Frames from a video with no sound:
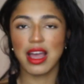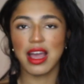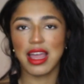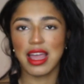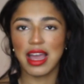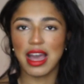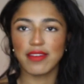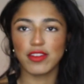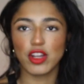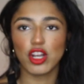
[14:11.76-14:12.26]

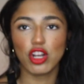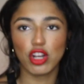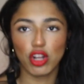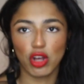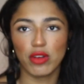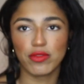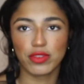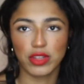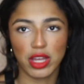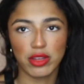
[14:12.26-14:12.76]
I have a
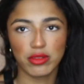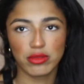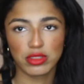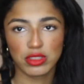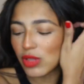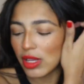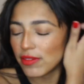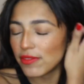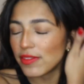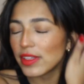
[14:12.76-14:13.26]
lot of
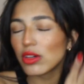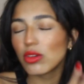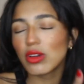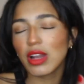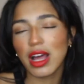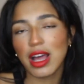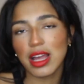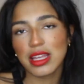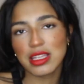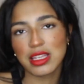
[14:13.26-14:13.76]
coats. So I feel
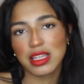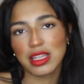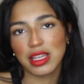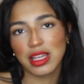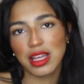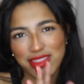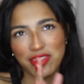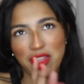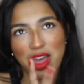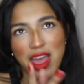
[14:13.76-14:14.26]
like
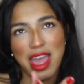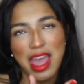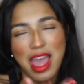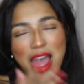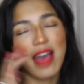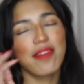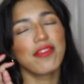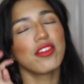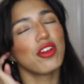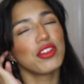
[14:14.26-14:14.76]
I
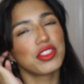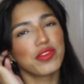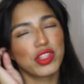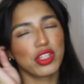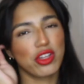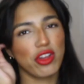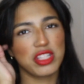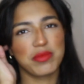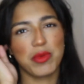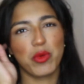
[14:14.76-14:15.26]
have loads of
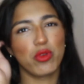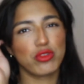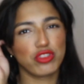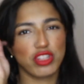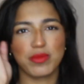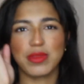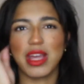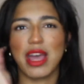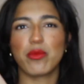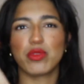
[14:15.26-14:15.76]
other coats in my
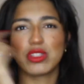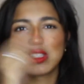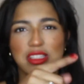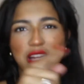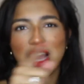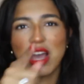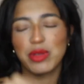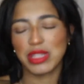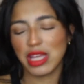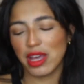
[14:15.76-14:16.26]
wardrobe that I would
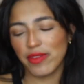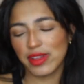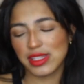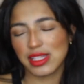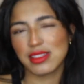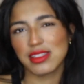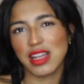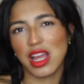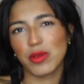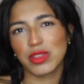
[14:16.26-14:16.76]
style with
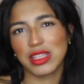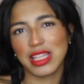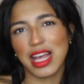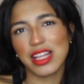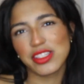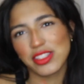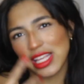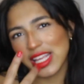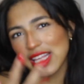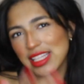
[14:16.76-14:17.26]
outfits I style with
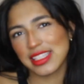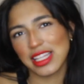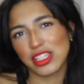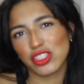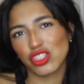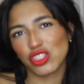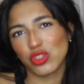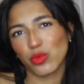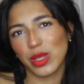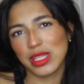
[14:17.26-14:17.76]
that. So is
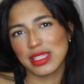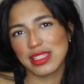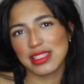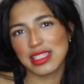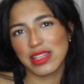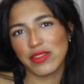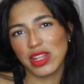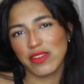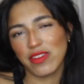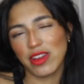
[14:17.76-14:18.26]
that just a
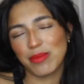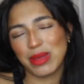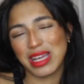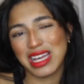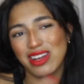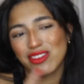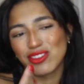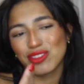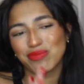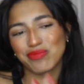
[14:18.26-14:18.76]
wasted
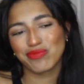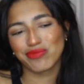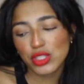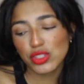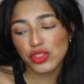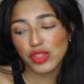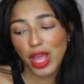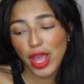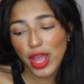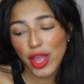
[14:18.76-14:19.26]
£75?
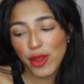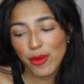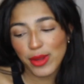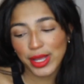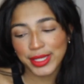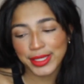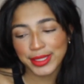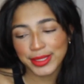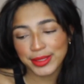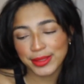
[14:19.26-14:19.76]
So
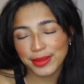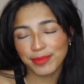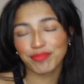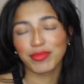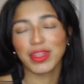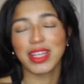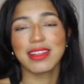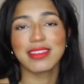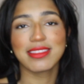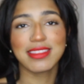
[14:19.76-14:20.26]

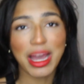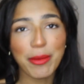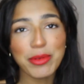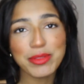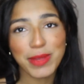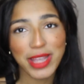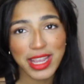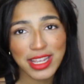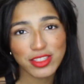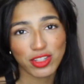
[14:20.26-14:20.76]
that
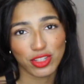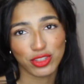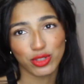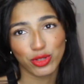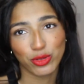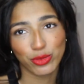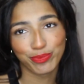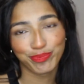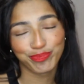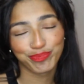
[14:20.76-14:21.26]
was my ASOS
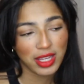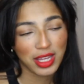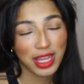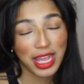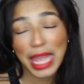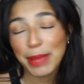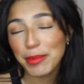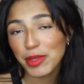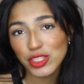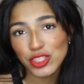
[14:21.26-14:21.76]
haul.
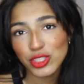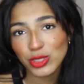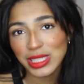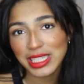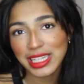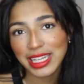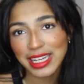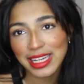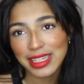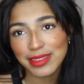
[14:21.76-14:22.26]
I hope you
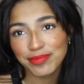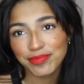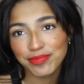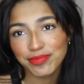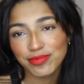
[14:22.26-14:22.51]
enjoyed it.